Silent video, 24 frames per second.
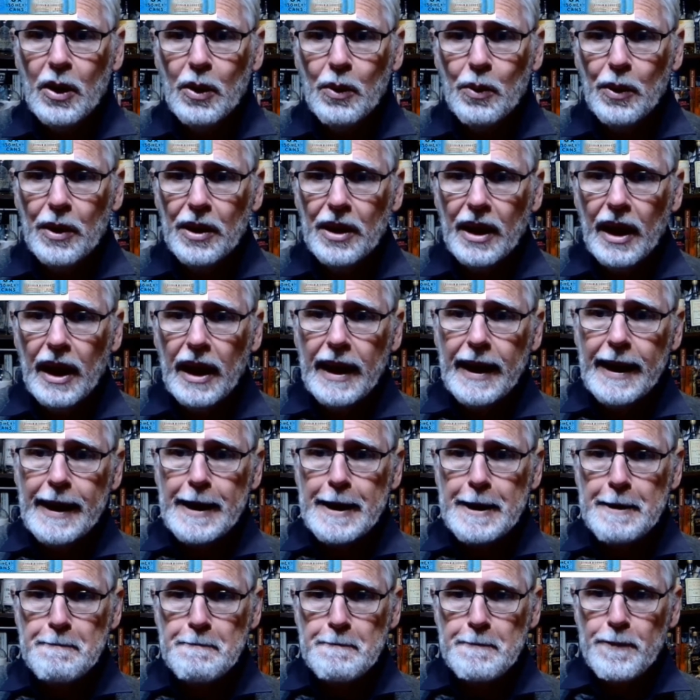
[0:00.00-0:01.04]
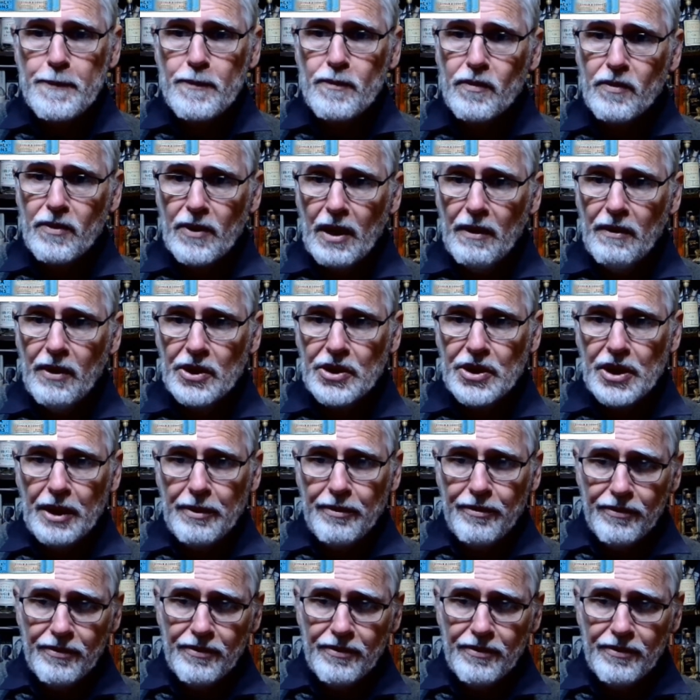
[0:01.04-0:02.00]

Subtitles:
with a vodka,